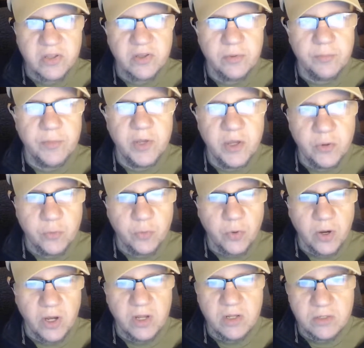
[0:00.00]
Give me
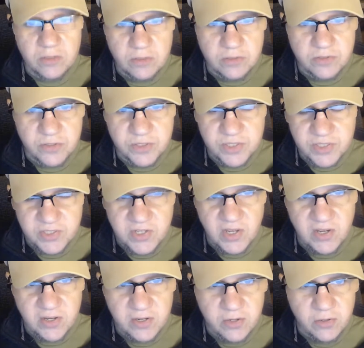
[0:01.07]
1
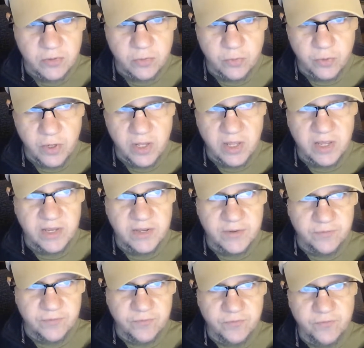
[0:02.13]
second while I
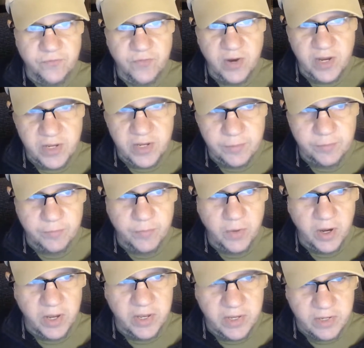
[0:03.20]
invite
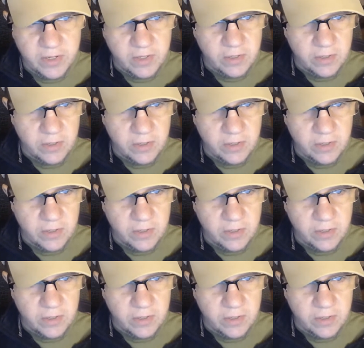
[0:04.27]
Mike